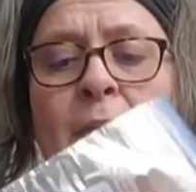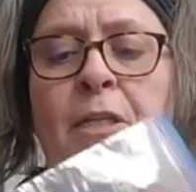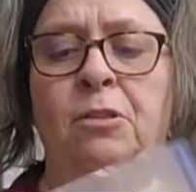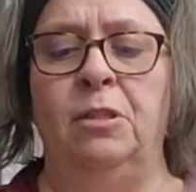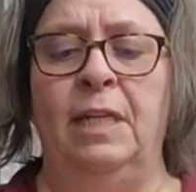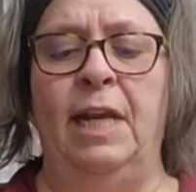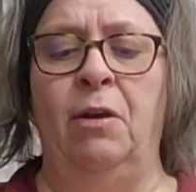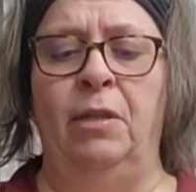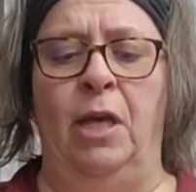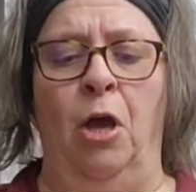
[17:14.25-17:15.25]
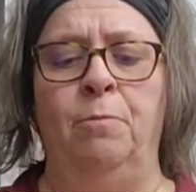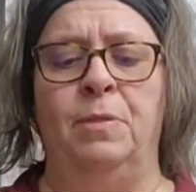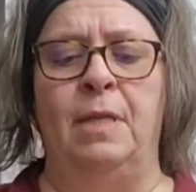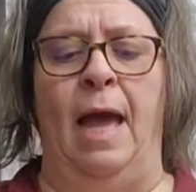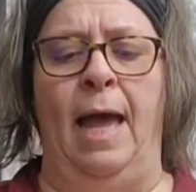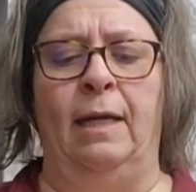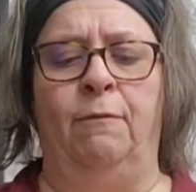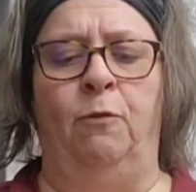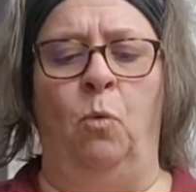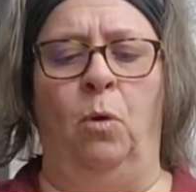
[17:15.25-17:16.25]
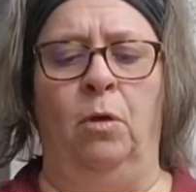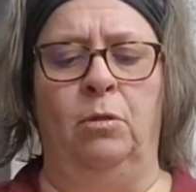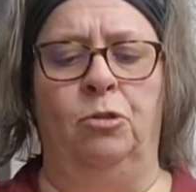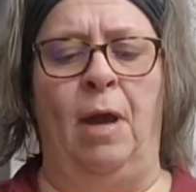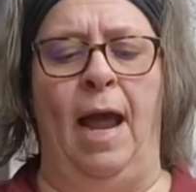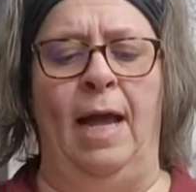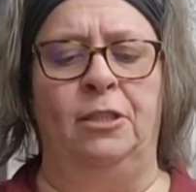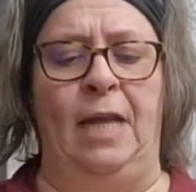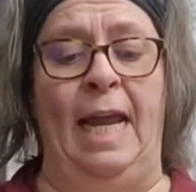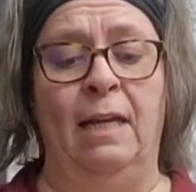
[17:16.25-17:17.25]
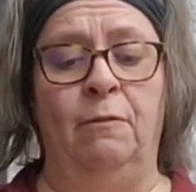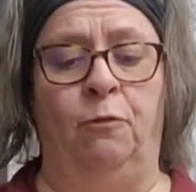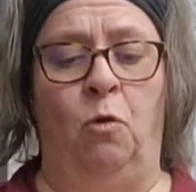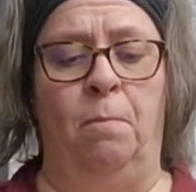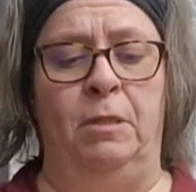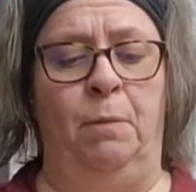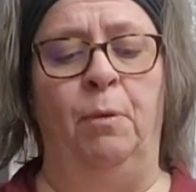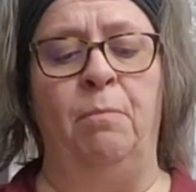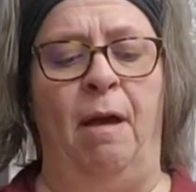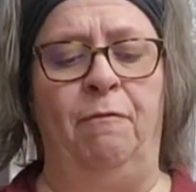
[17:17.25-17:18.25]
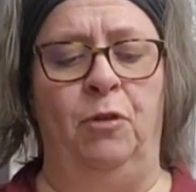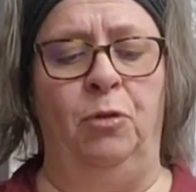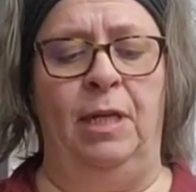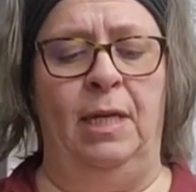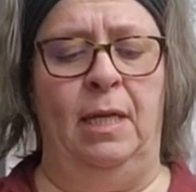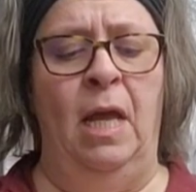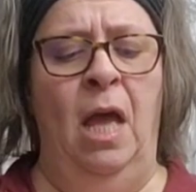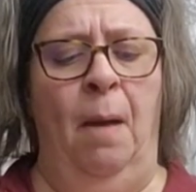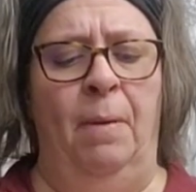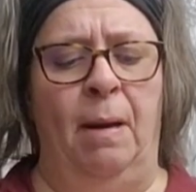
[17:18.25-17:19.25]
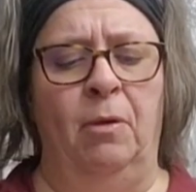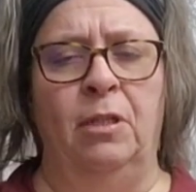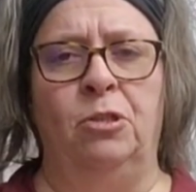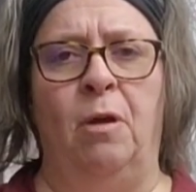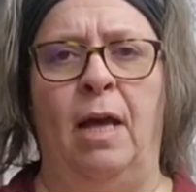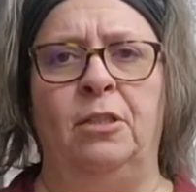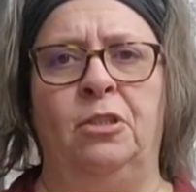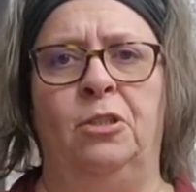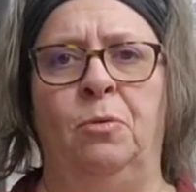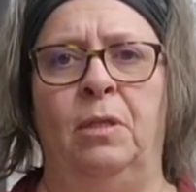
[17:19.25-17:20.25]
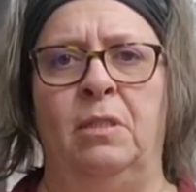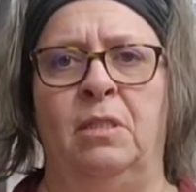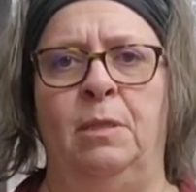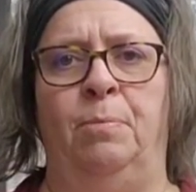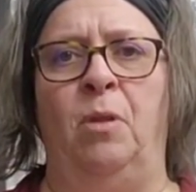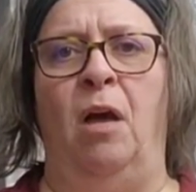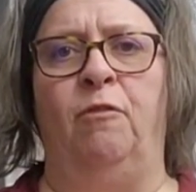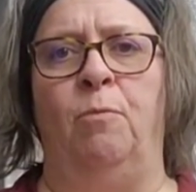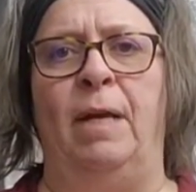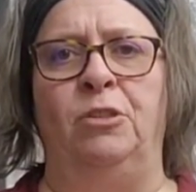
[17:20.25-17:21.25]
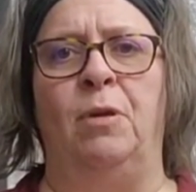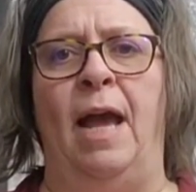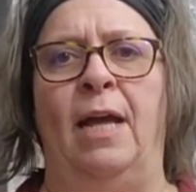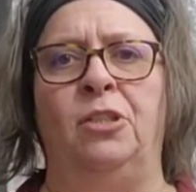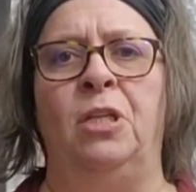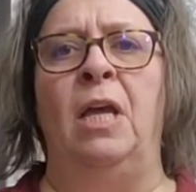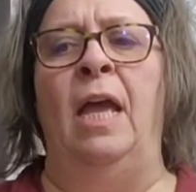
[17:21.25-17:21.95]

I usually carry the oat sack for trash and to put my food in, but I'm going to try just doing a Ziploc for my trash,